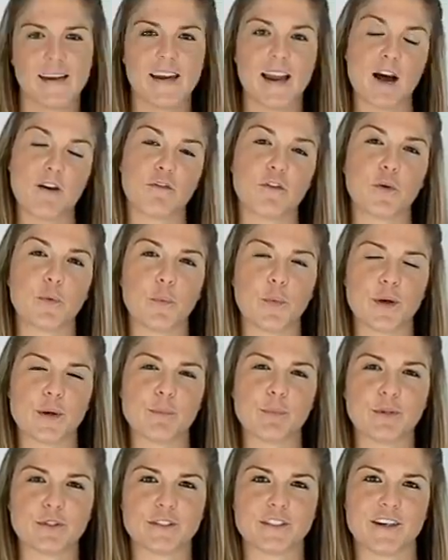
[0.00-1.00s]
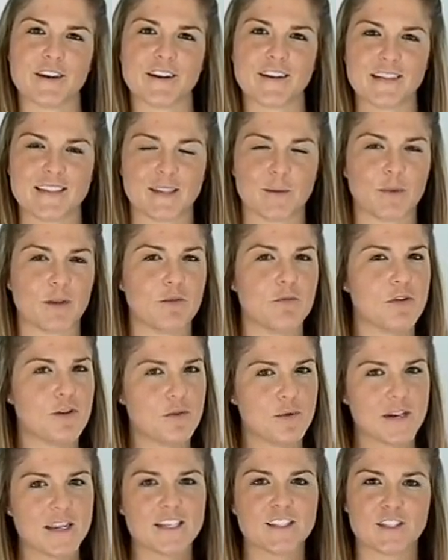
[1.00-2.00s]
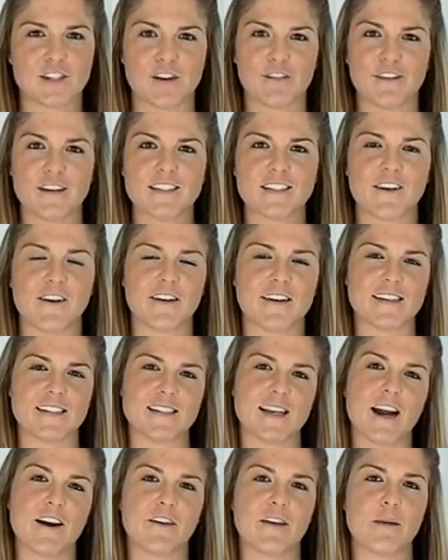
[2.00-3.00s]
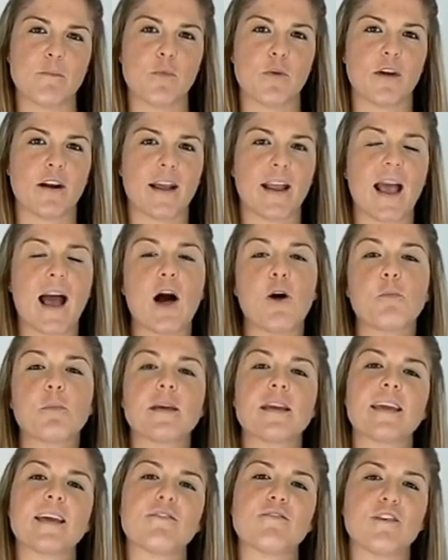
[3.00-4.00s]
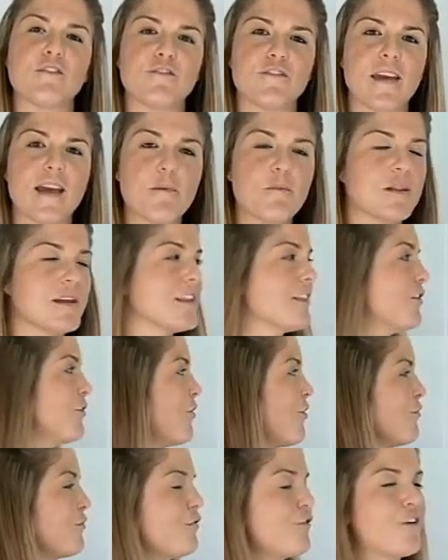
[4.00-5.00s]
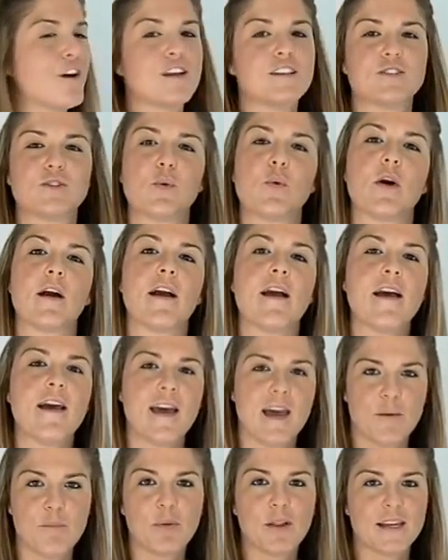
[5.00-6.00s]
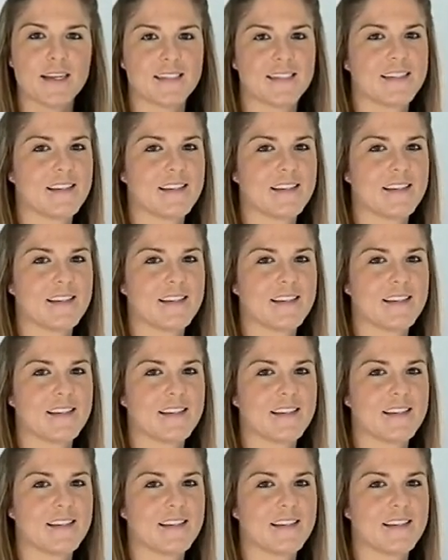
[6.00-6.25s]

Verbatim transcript: Now, for one Bulldog, some community service on a Saturday morning helping give a family their own front door and place